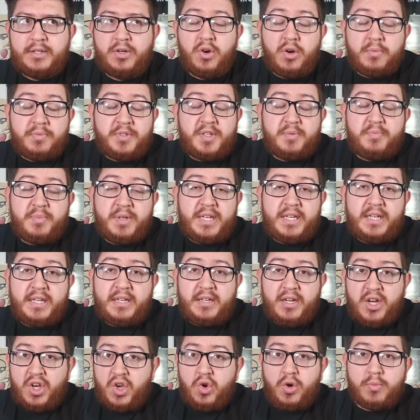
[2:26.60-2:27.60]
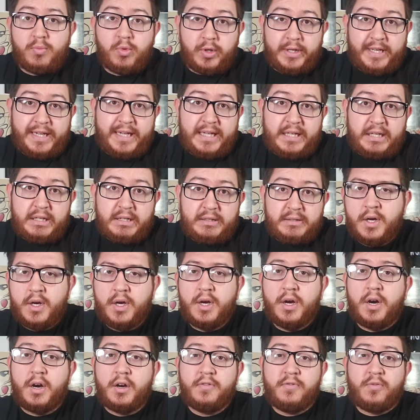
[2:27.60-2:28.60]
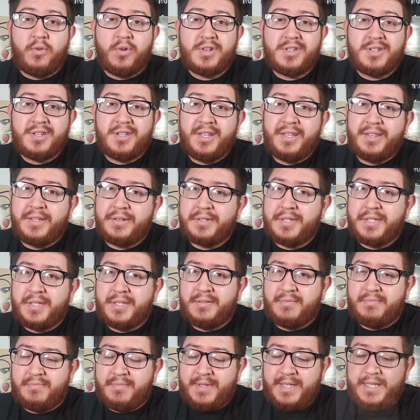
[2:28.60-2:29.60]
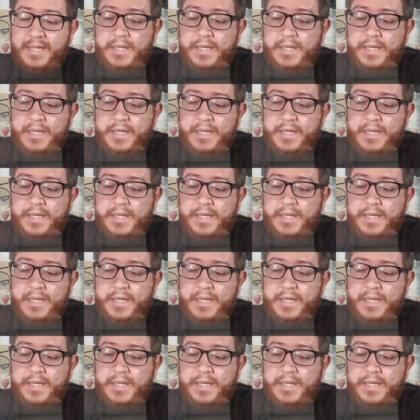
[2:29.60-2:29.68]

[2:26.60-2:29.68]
grow up to be a normal kid. Unfortunately, there's